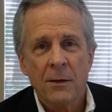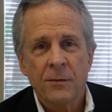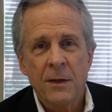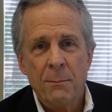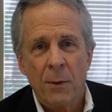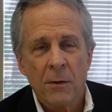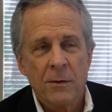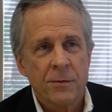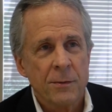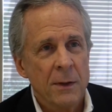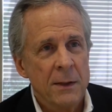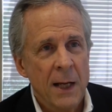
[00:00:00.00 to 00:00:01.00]
Steve Burrell's
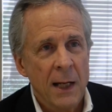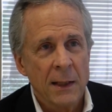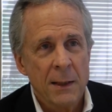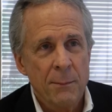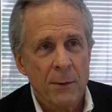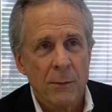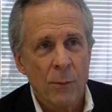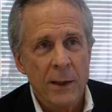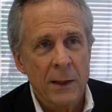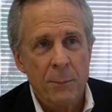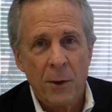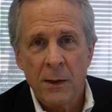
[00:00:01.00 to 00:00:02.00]
daily or
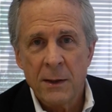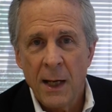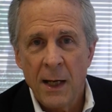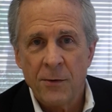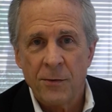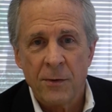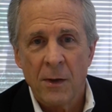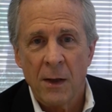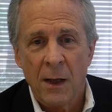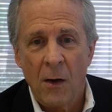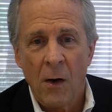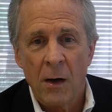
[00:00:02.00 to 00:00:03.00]
weekly broadcasts
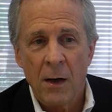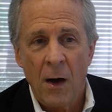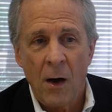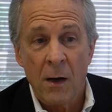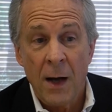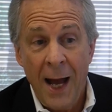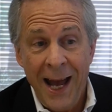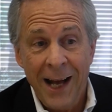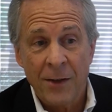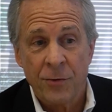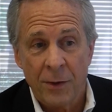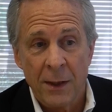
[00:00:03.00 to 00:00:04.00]
are
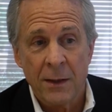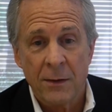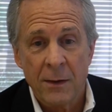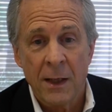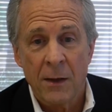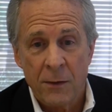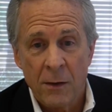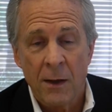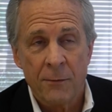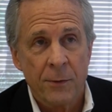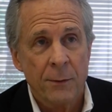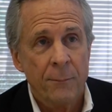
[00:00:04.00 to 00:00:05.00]
excellent. They're
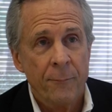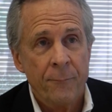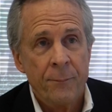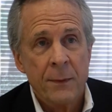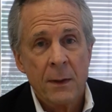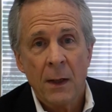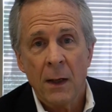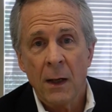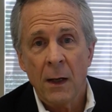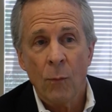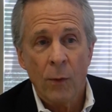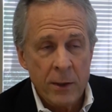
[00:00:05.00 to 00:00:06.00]
thoughtful.
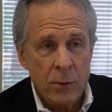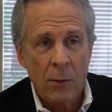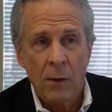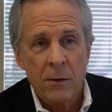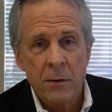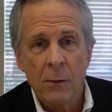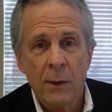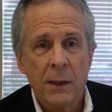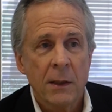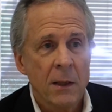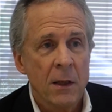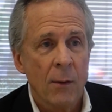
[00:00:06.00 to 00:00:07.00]
What you all are
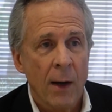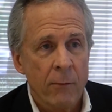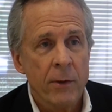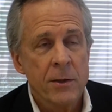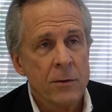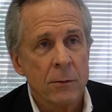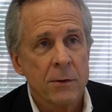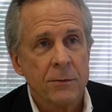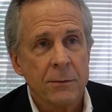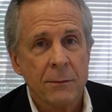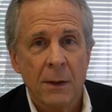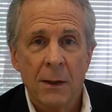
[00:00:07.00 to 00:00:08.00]
doing, I read yours
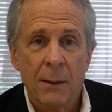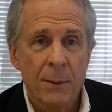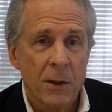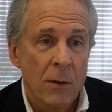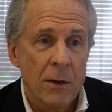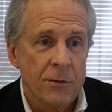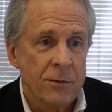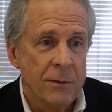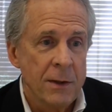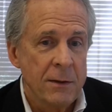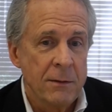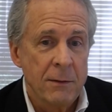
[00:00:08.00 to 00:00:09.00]
because
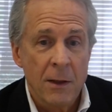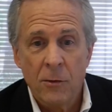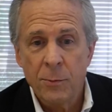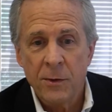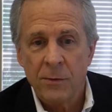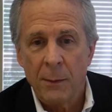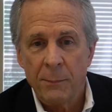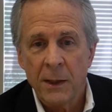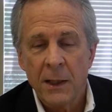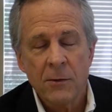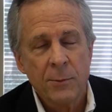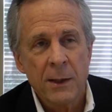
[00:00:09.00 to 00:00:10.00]
it tells me something.
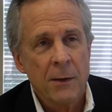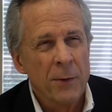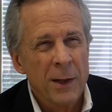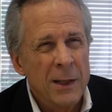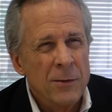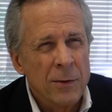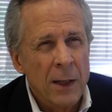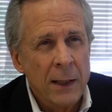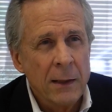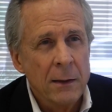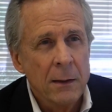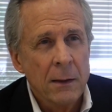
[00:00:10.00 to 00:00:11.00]
It gives me a different insight.